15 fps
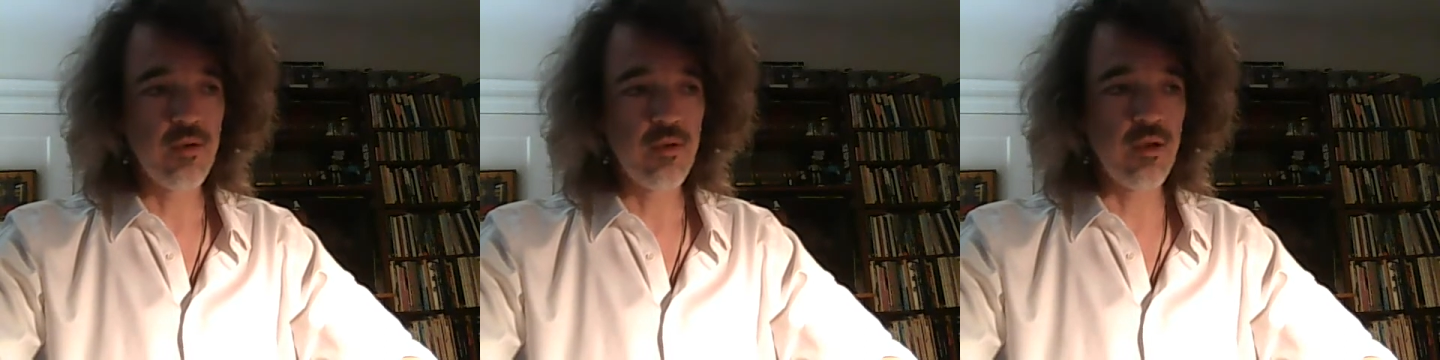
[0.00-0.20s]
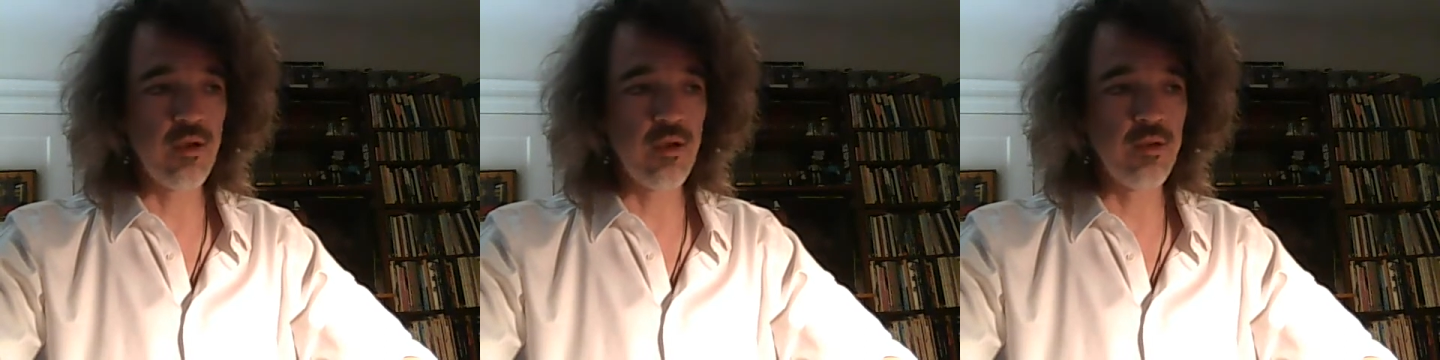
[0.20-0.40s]

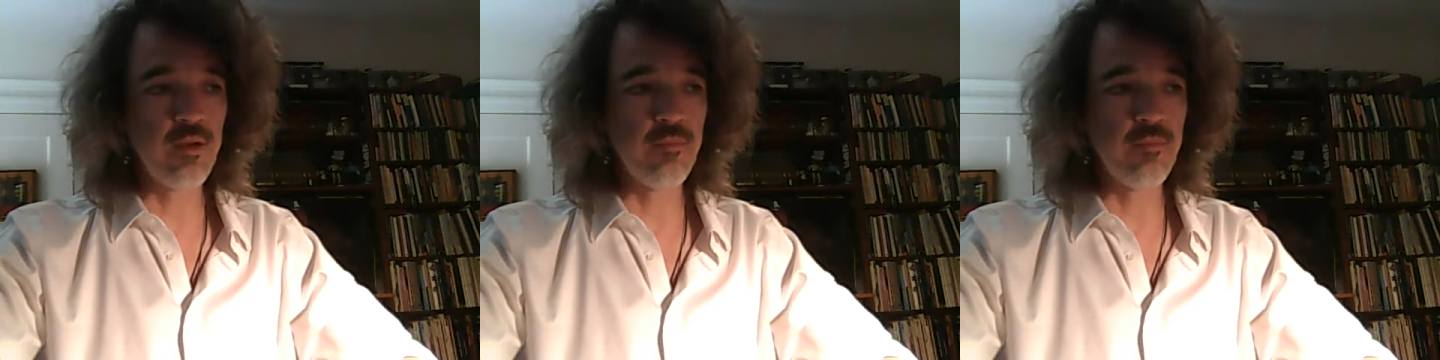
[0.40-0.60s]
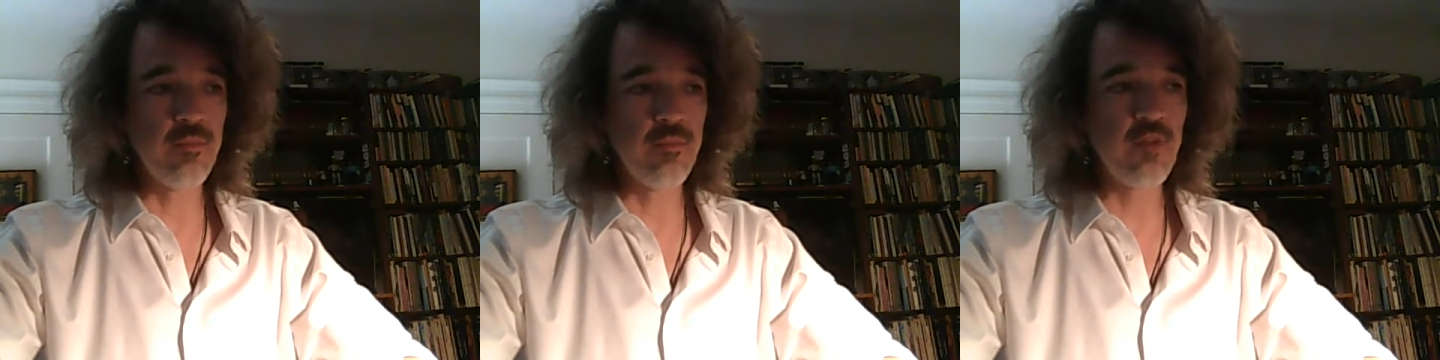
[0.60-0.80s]

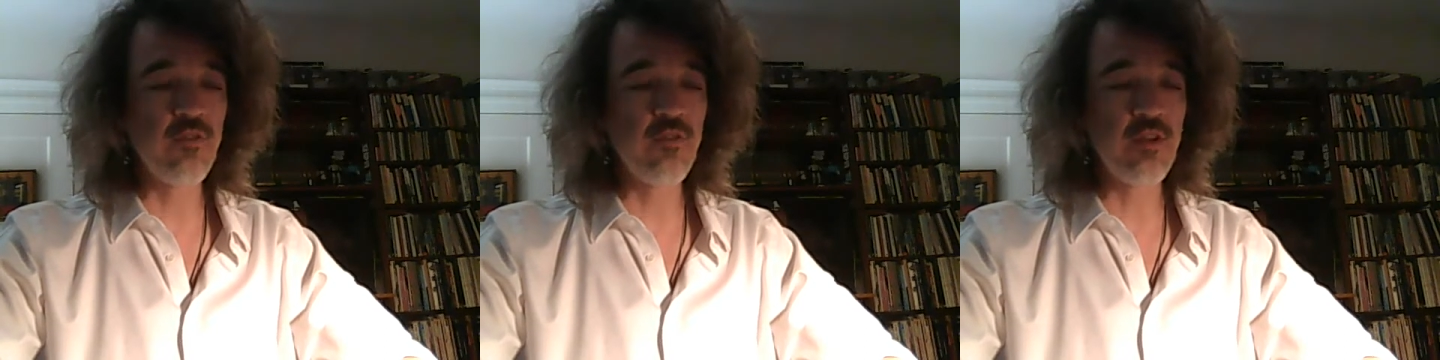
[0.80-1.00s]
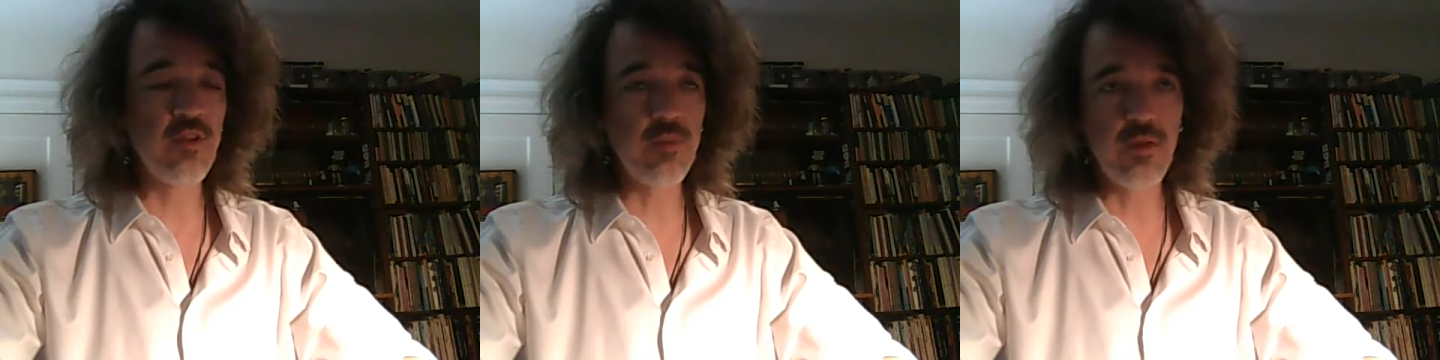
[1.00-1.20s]

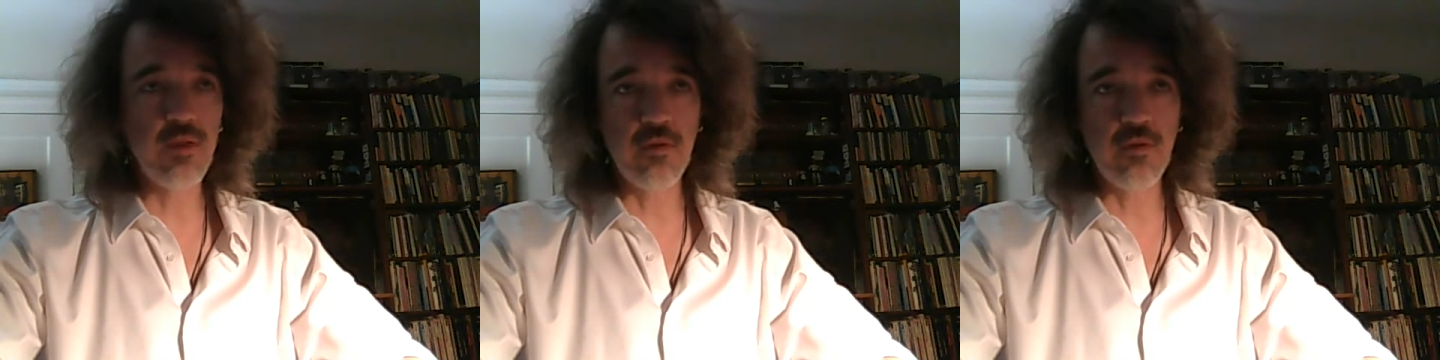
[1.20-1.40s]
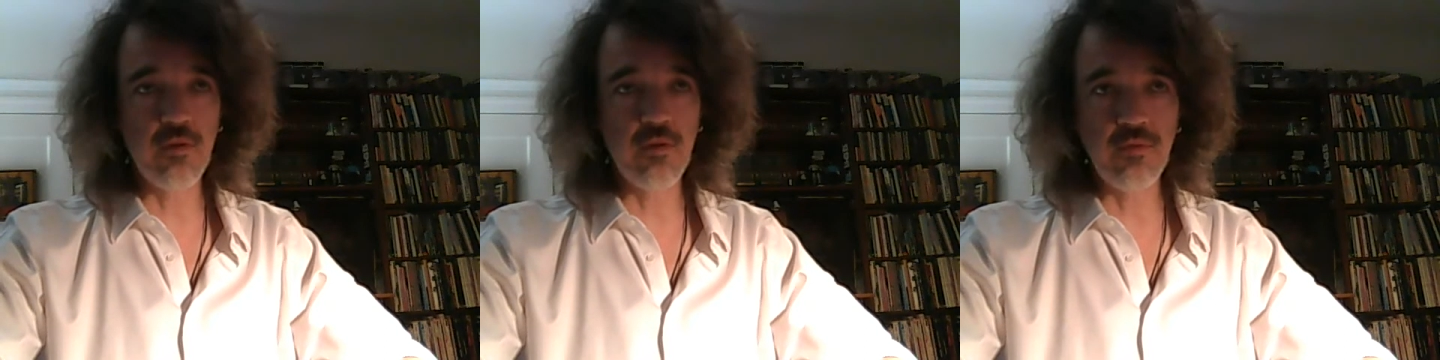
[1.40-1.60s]
considerably
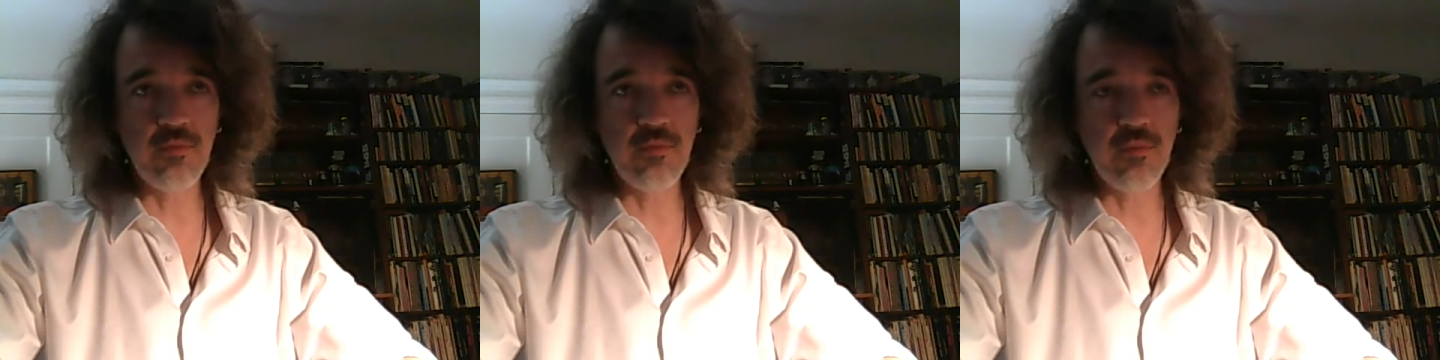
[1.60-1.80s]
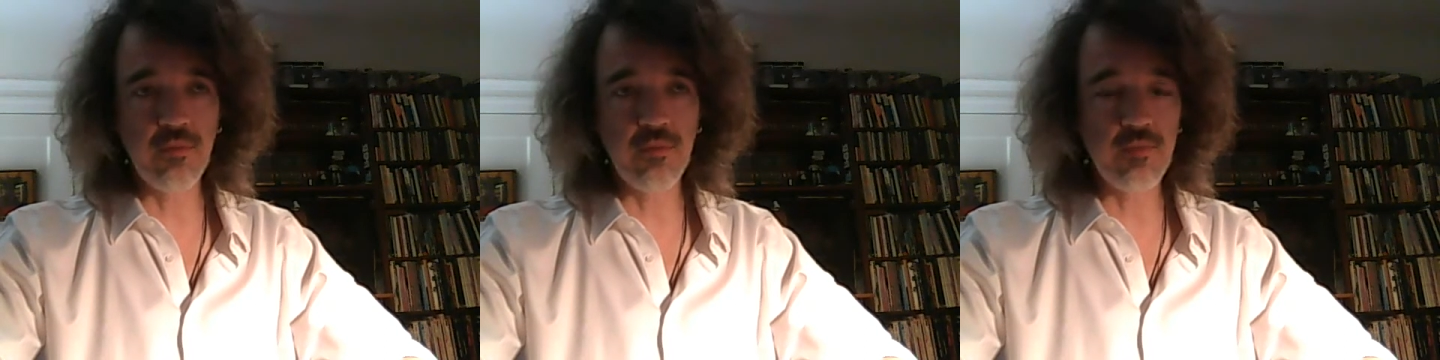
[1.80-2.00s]
older
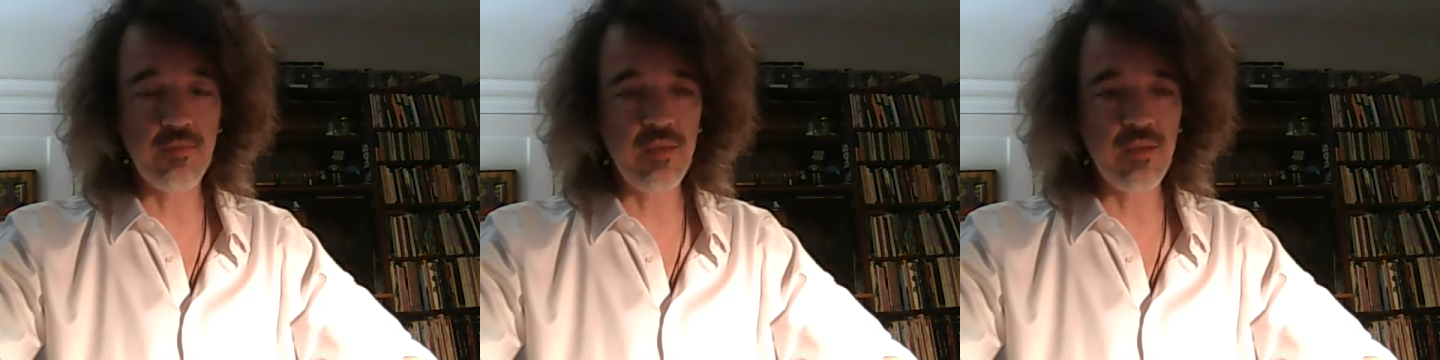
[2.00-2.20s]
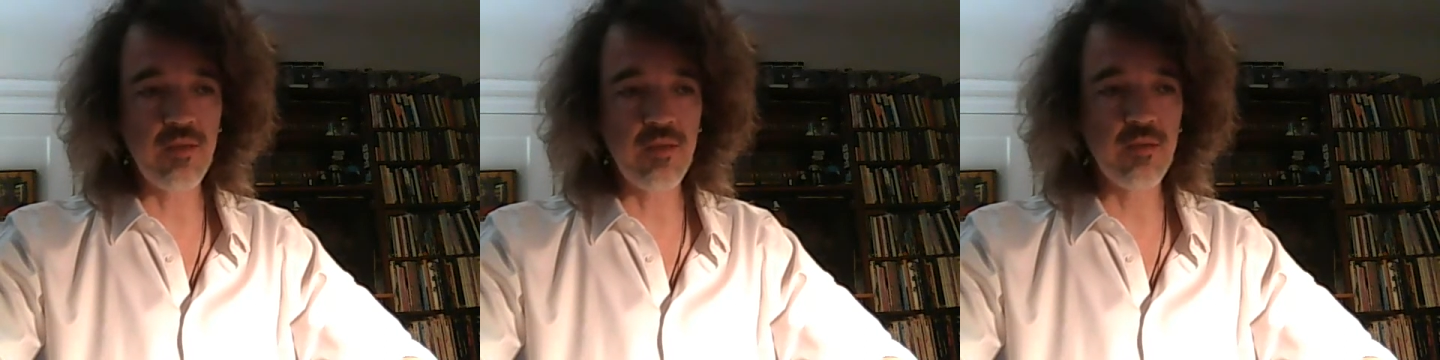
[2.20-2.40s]
than
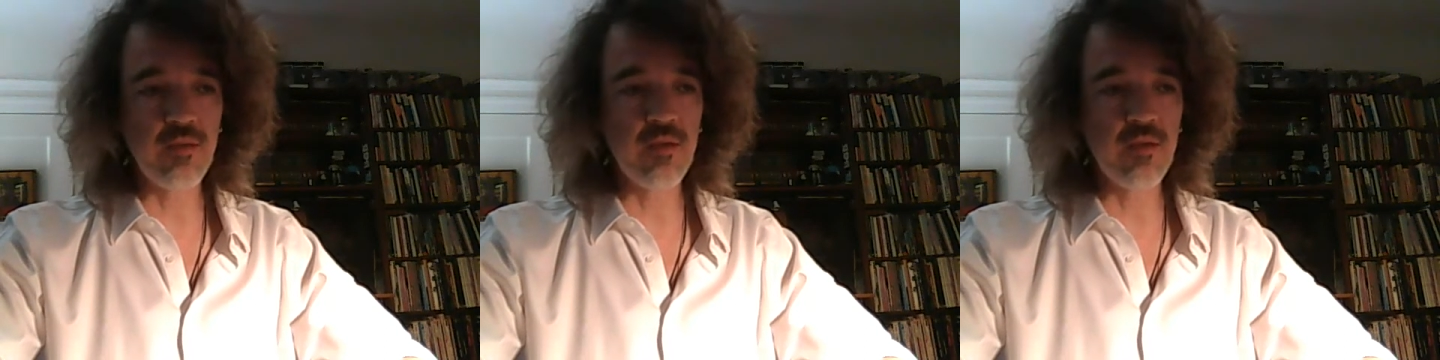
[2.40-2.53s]
me.